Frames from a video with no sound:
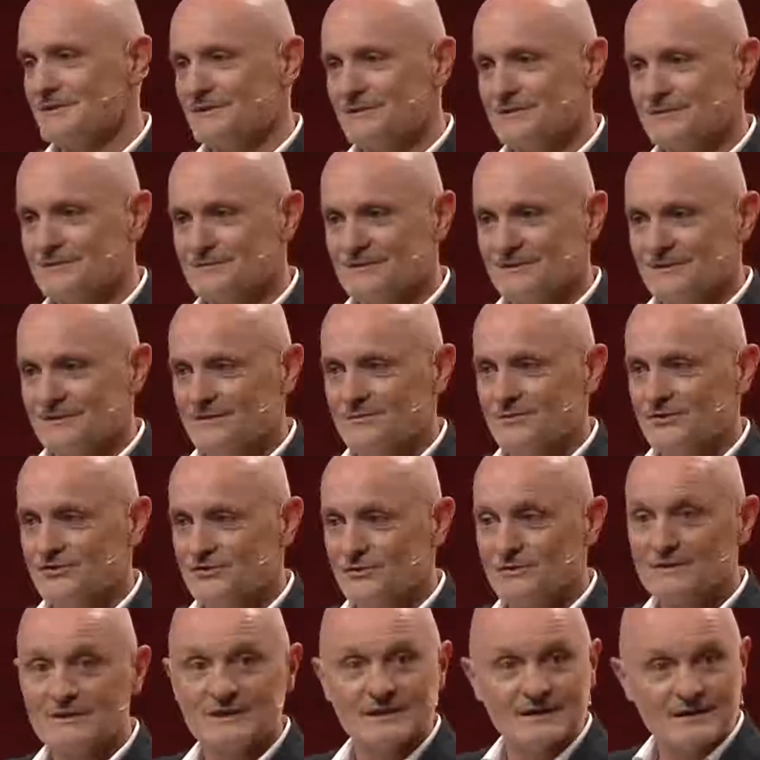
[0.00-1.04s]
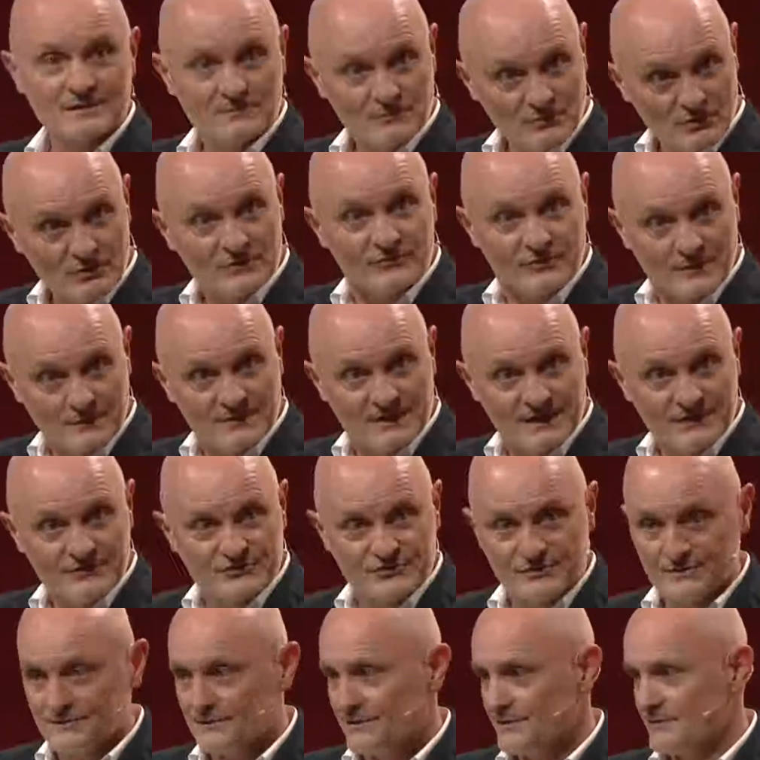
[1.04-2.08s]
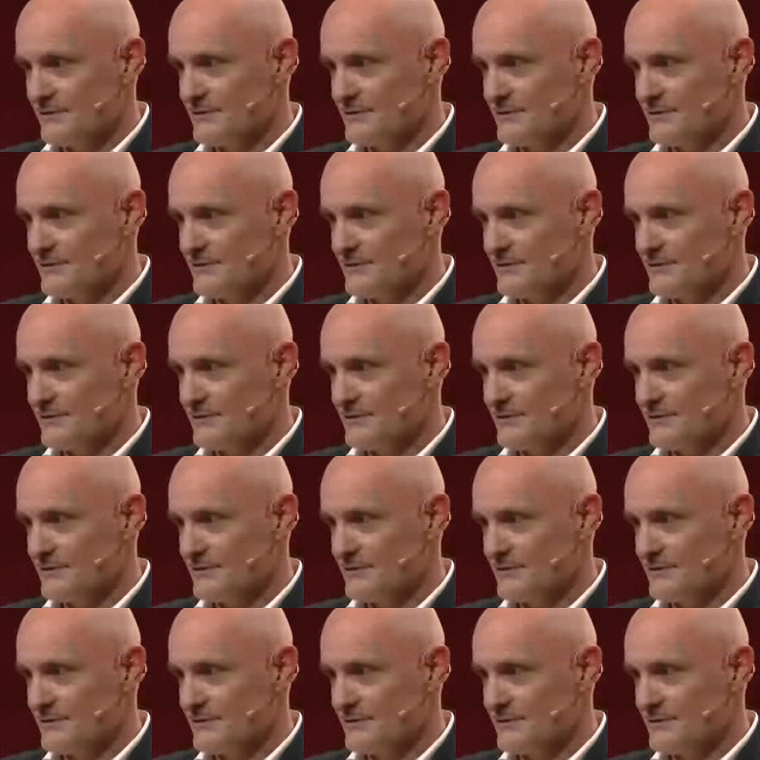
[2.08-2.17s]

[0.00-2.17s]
You know, we should learn more from nature,